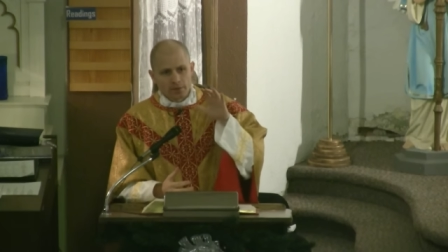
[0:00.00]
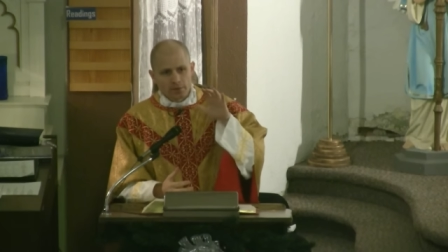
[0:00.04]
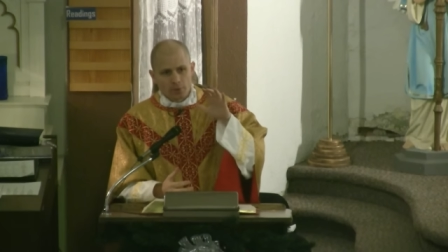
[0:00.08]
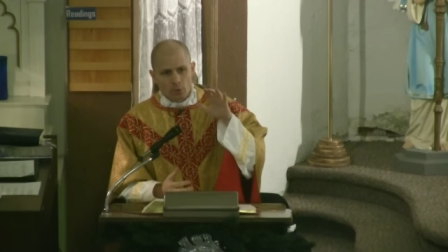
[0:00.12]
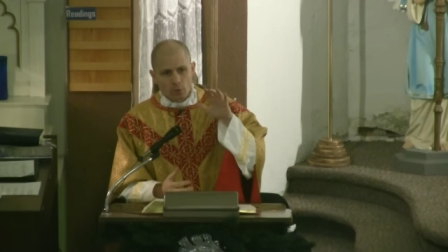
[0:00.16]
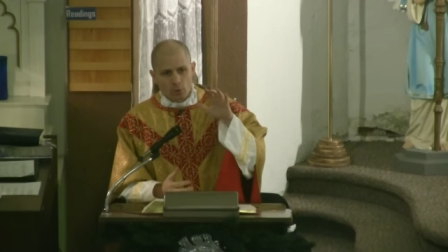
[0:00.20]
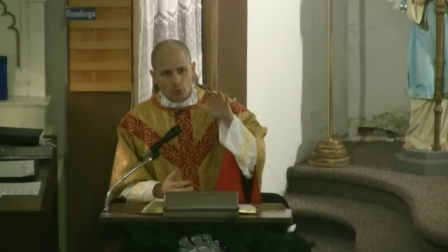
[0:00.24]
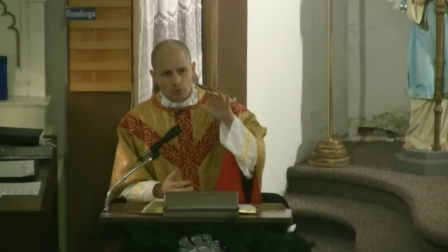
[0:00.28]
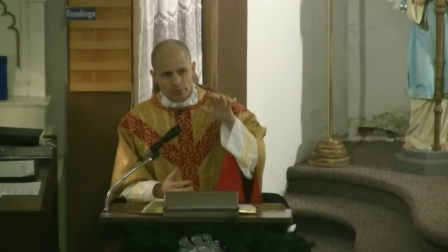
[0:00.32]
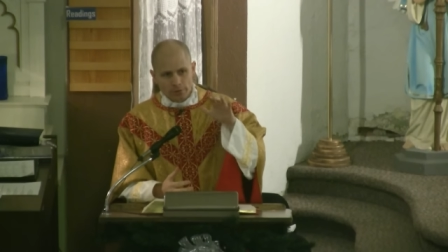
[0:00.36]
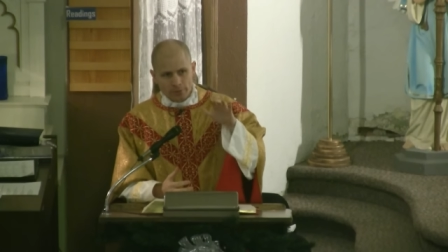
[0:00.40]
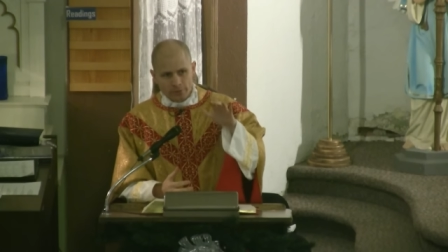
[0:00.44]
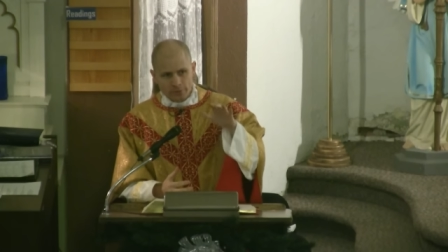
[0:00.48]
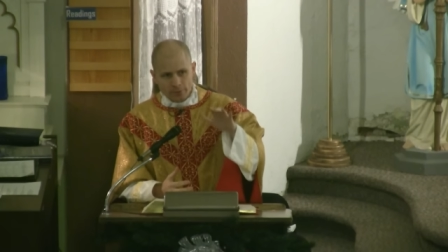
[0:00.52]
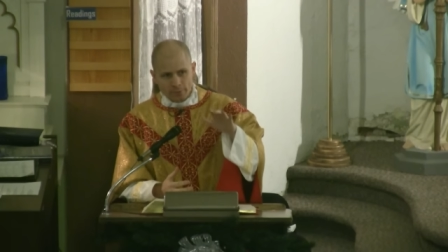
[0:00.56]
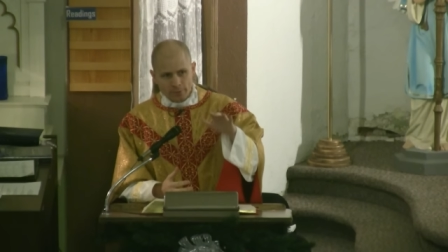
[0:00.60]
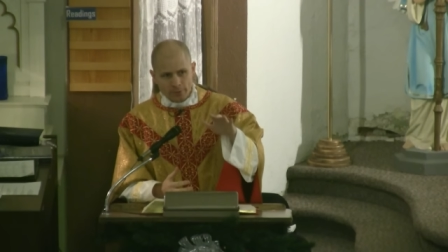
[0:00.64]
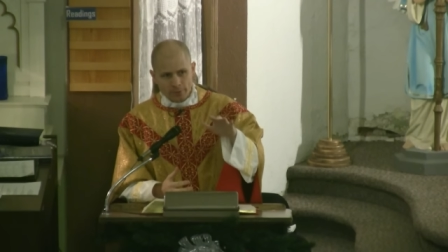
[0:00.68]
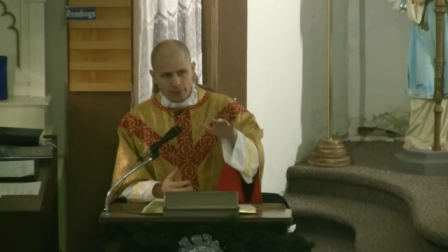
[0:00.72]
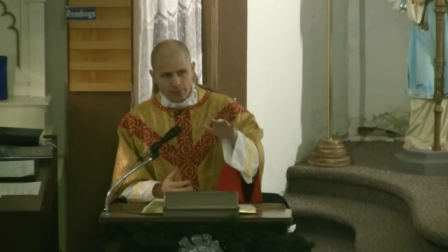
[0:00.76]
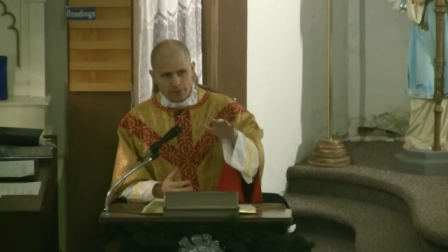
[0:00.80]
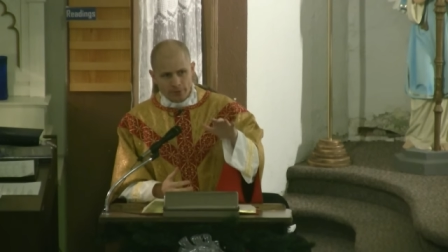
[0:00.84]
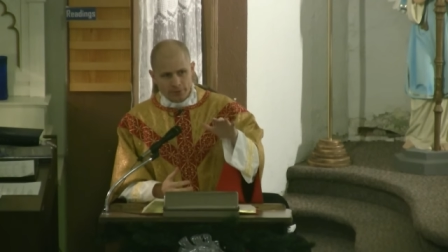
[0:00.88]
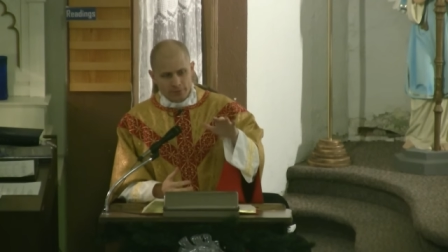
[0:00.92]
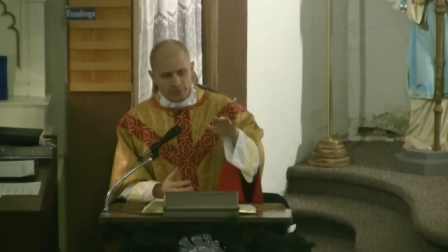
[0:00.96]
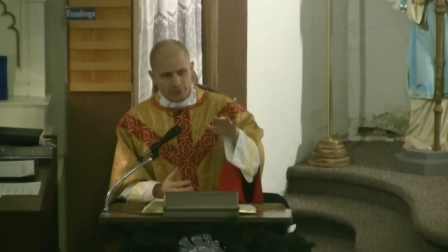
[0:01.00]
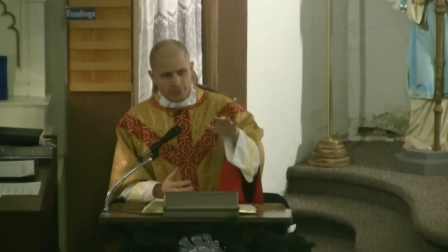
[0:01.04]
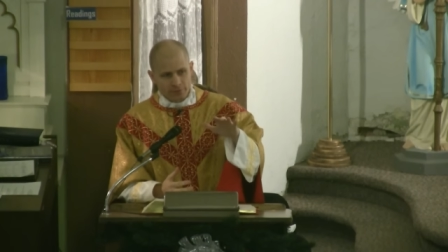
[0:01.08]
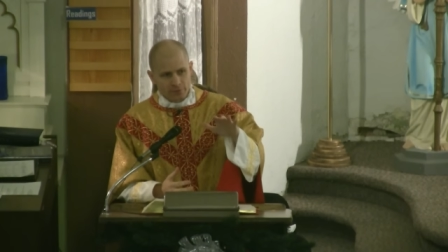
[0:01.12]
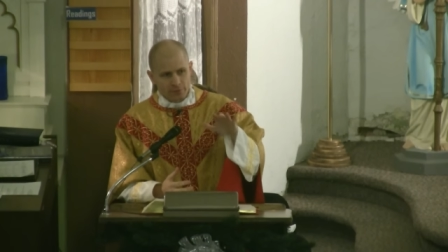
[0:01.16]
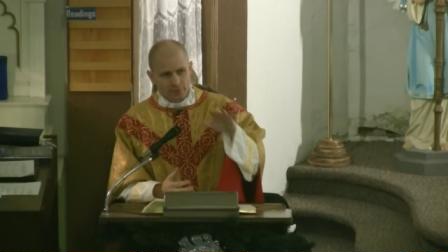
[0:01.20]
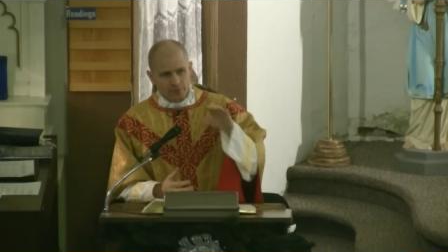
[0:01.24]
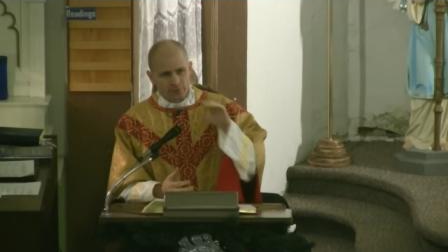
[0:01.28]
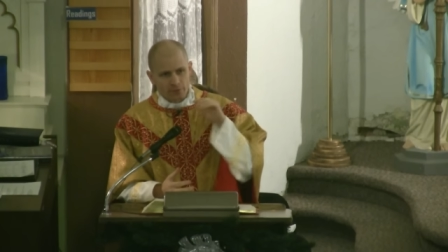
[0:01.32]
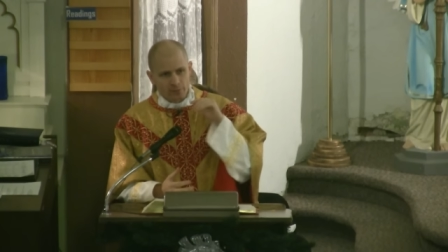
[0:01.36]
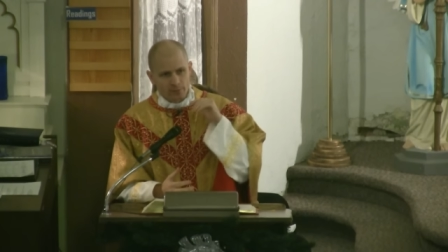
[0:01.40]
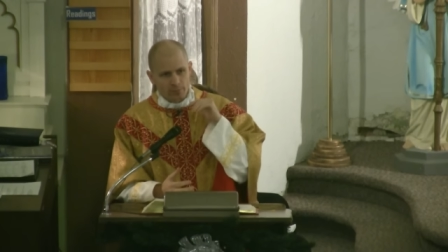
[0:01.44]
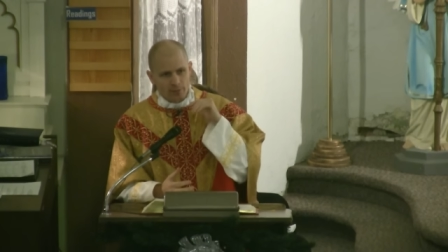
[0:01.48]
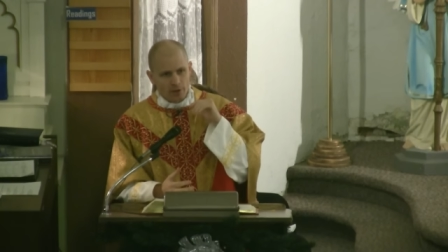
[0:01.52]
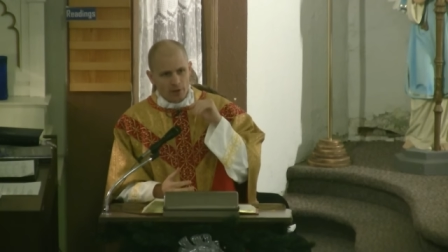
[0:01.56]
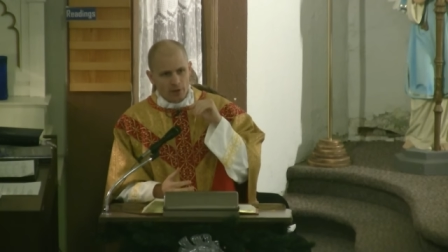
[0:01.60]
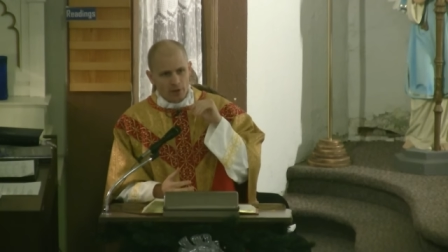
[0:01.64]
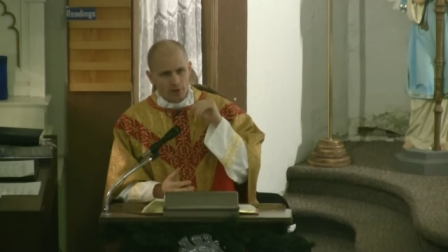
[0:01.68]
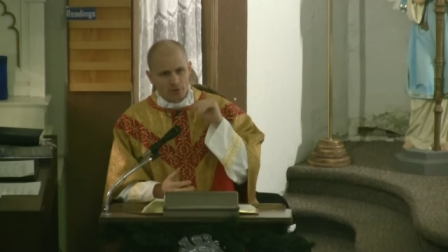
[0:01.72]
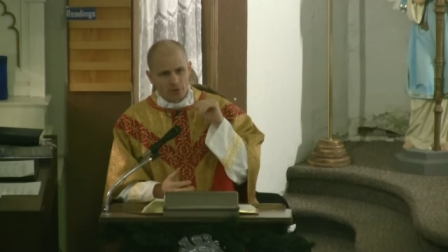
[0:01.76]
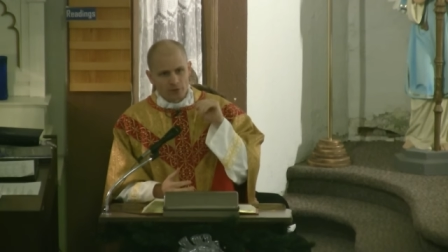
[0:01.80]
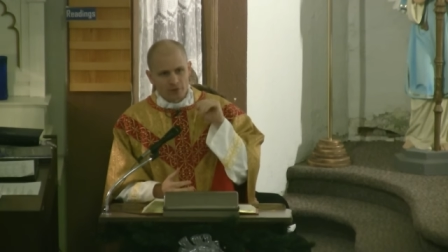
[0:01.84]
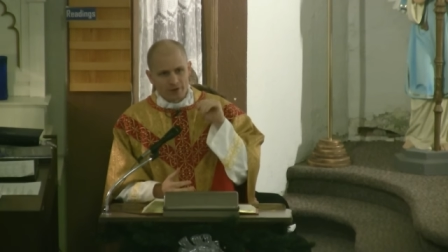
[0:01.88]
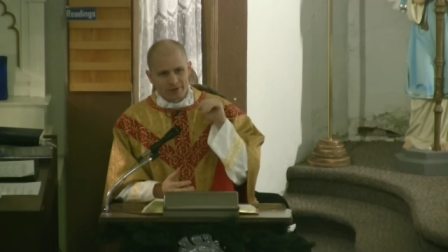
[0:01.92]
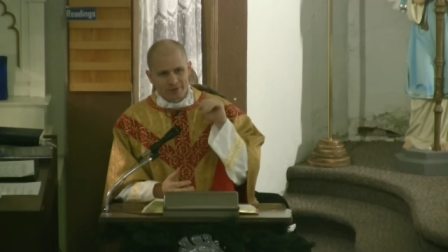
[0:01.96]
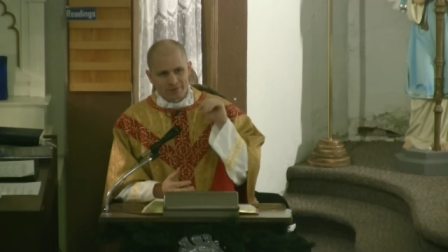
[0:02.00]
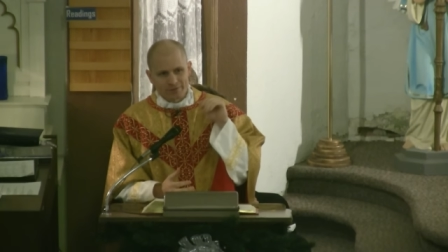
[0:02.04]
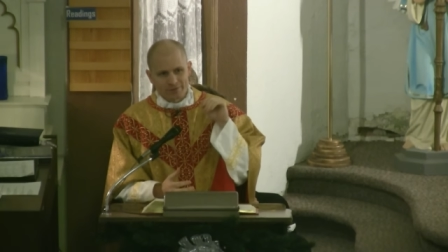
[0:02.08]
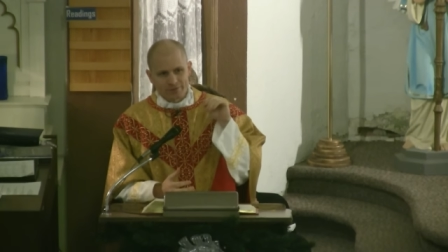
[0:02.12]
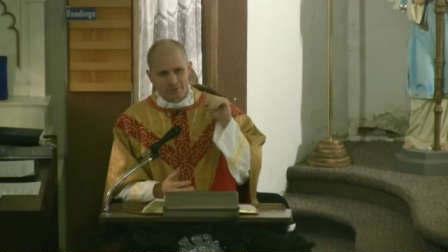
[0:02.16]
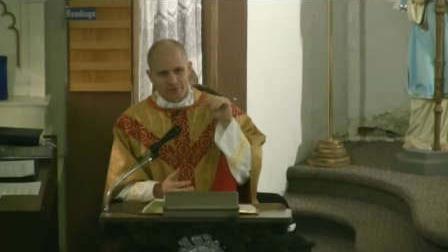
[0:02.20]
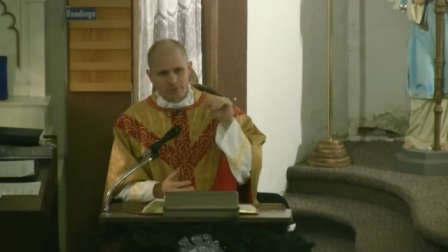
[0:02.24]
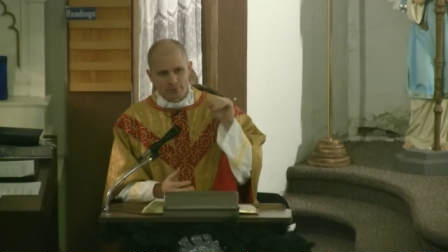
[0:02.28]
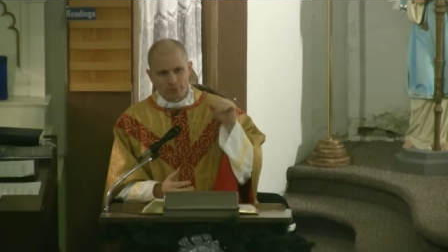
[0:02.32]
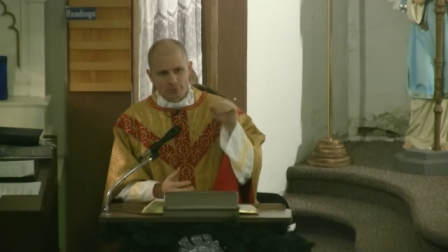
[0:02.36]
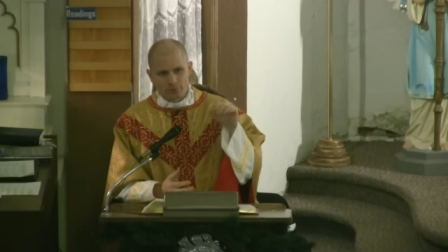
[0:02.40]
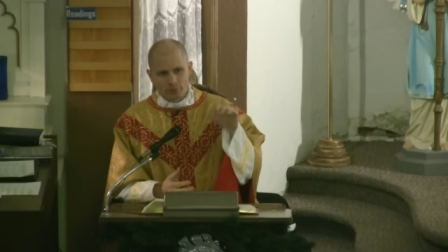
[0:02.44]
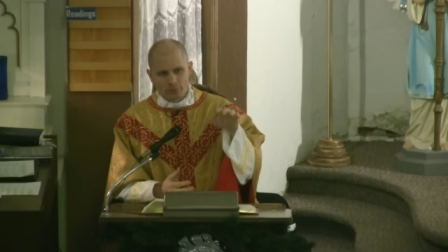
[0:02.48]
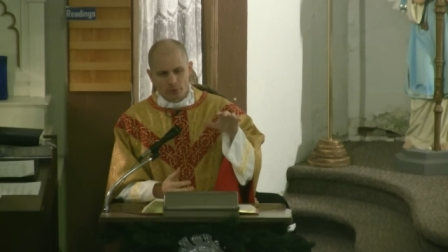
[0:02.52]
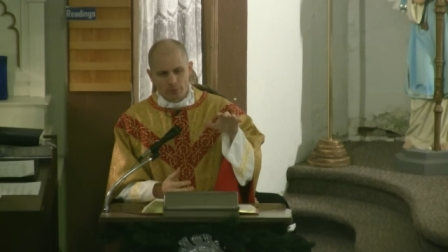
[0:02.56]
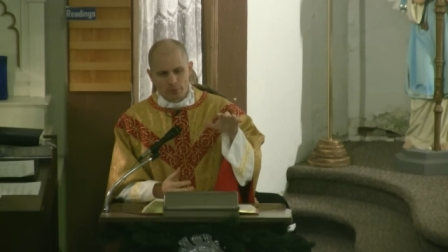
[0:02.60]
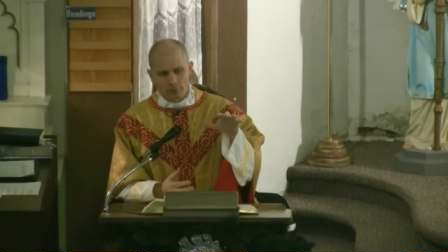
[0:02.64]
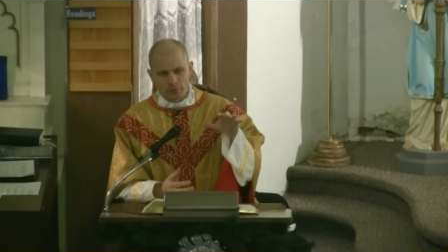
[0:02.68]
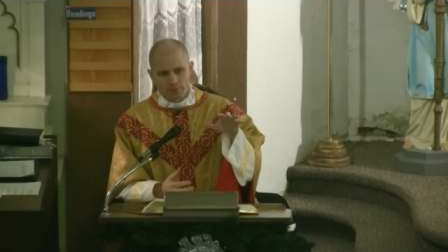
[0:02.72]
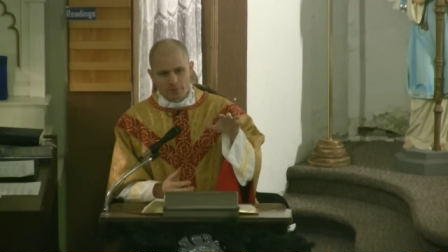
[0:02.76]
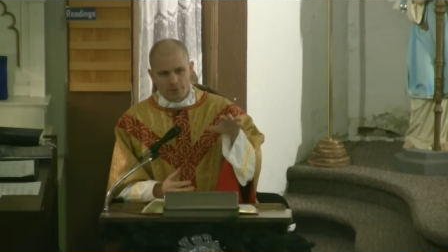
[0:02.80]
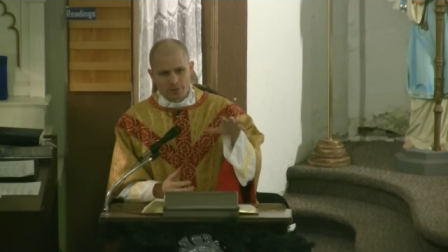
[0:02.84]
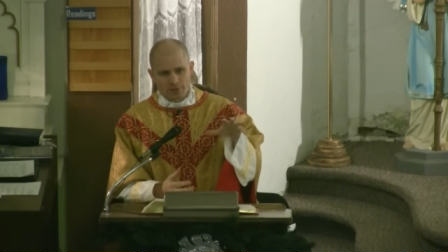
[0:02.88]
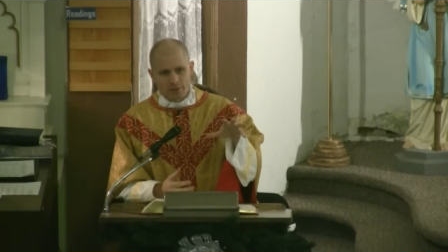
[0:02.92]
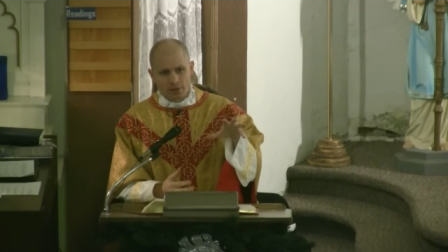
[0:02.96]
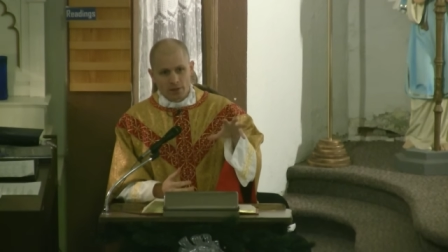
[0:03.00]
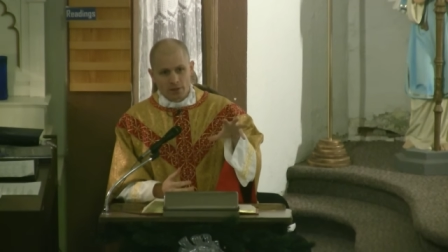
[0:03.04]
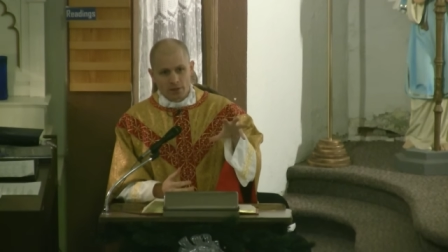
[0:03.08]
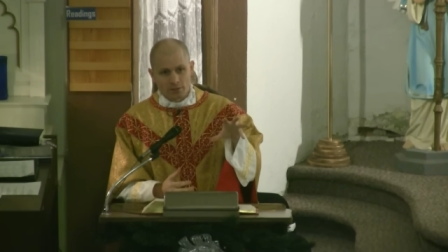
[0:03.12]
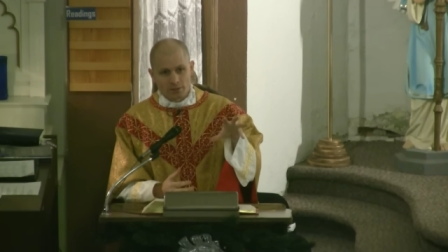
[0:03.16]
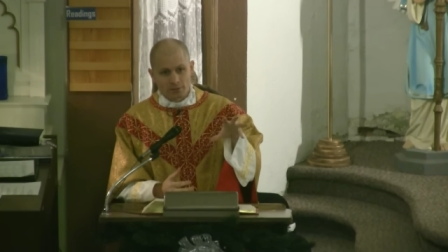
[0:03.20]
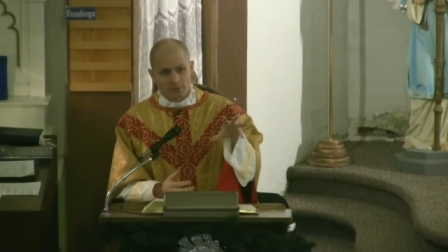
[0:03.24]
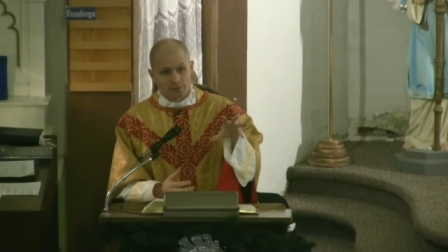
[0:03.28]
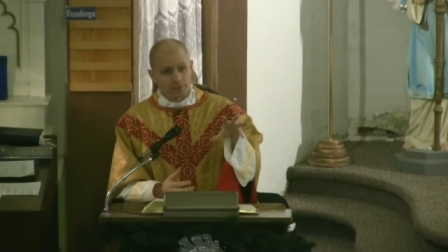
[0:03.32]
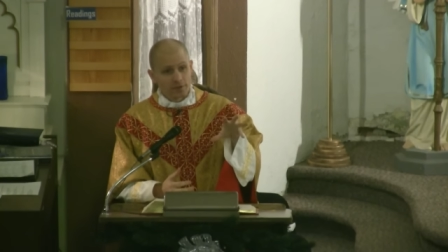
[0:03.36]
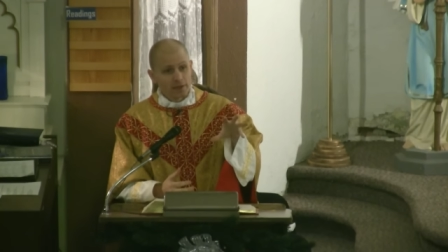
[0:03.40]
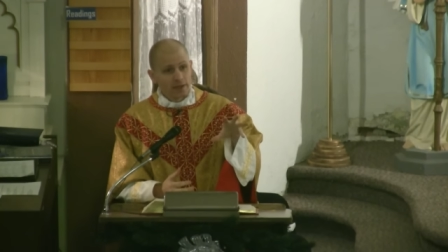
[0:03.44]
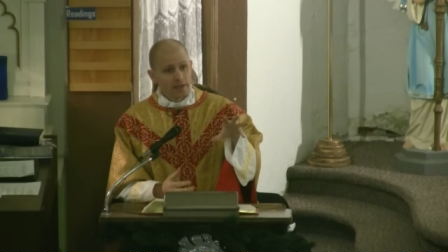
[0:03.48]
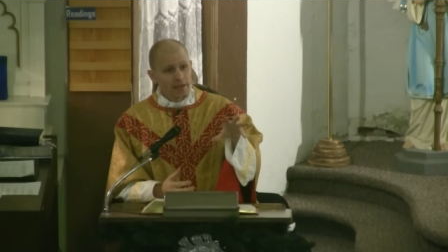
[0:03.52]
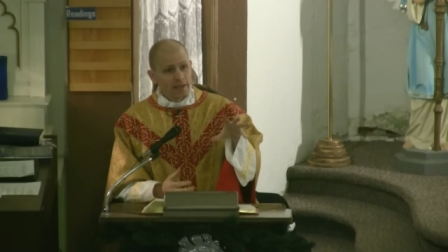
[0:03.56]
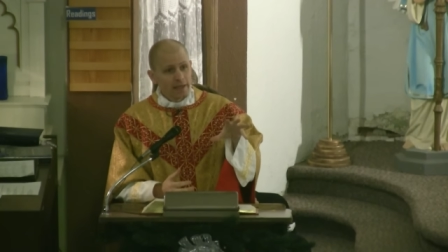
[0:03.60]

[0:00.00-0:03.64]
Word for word: the Holy Spirit descends upon Christ in the form of a dove.